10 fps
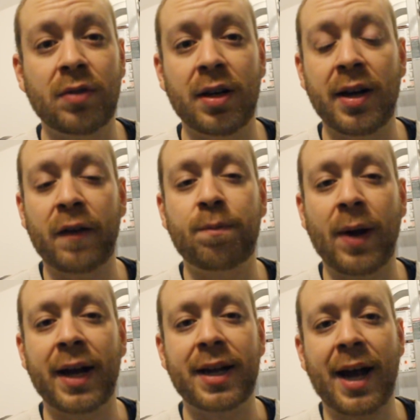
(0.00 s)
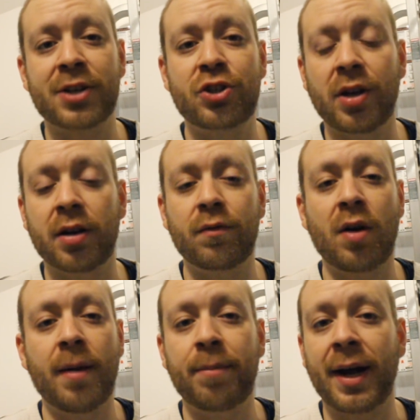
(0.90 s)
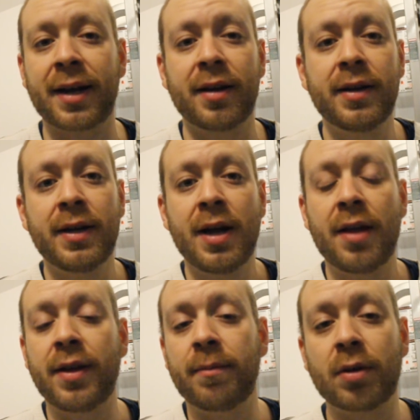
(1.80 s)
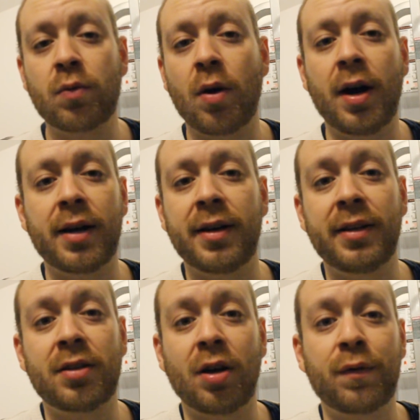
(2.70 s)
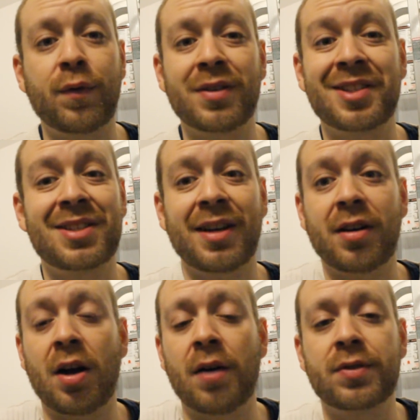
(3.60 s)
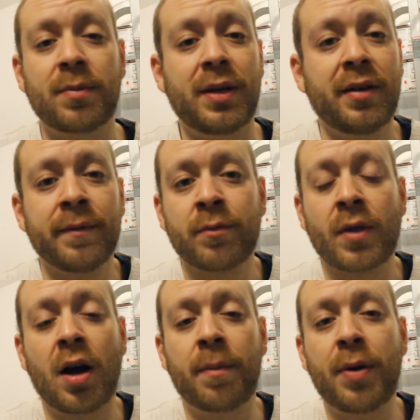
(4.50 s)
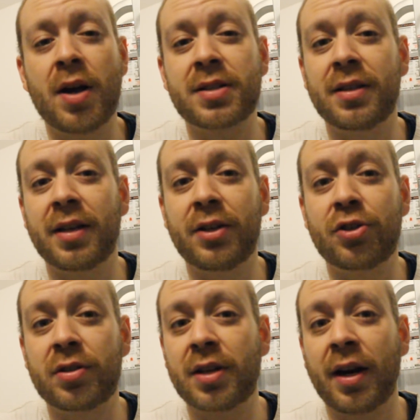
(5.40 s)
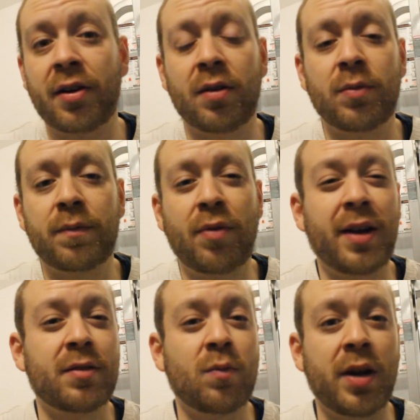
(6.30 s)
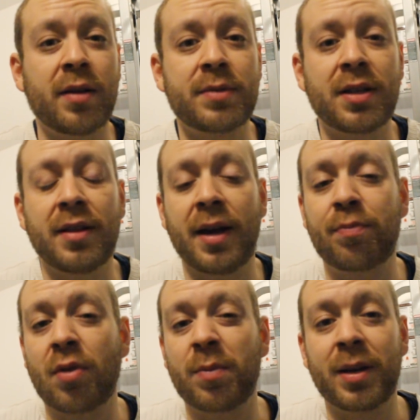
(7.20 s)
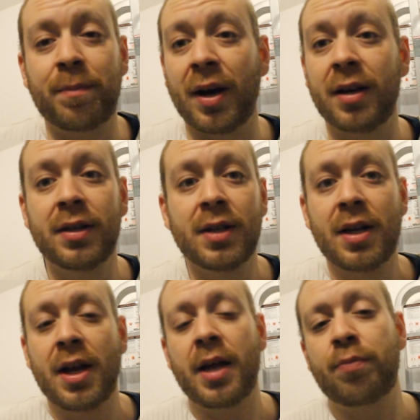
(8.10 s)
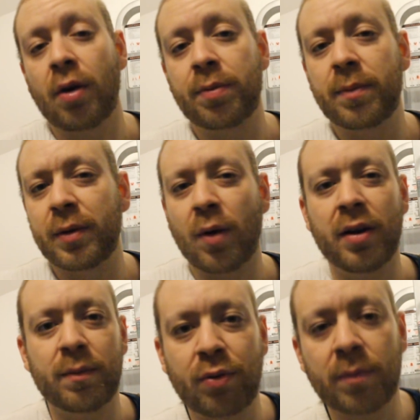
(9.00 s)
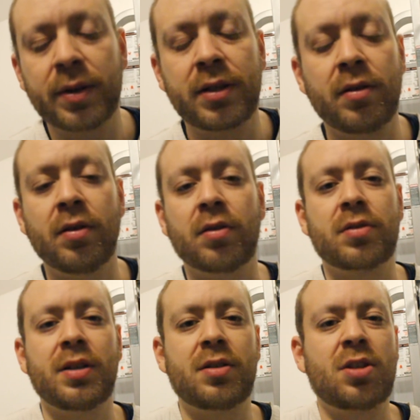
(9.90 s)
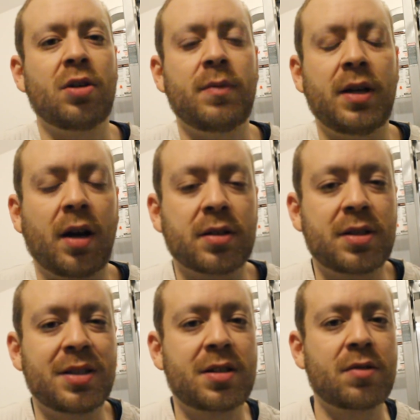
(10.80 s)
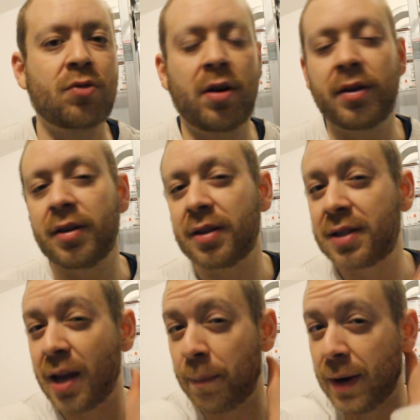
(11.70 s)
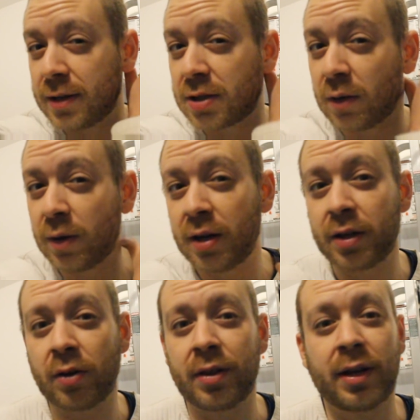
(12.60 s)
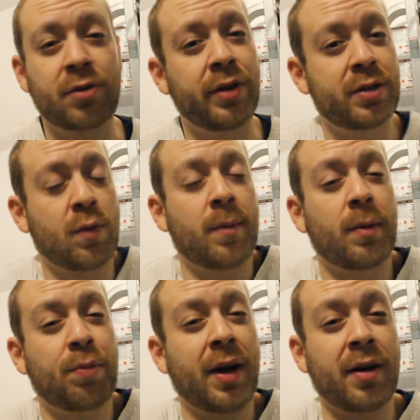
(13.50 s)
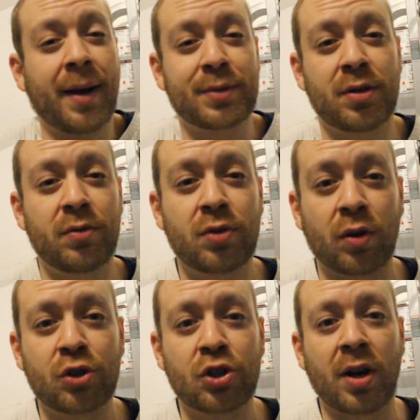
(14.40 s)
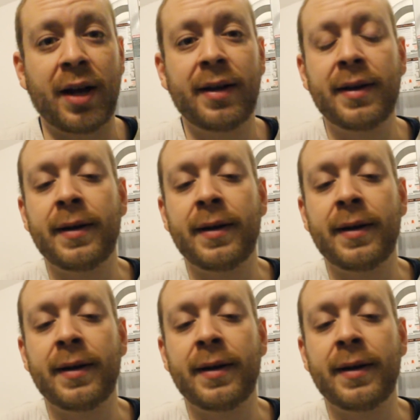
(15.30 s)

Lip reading: at left back, Ashley Young at right back, and then Maguire and Lindelof as the centre halves. So, I mean, I personally think he should carry on with Brandon Williams in there probably, but he probably won't. Probably not too many youngsters thrown in the deep end so early on in their careers when we're playing like absolute dog shite.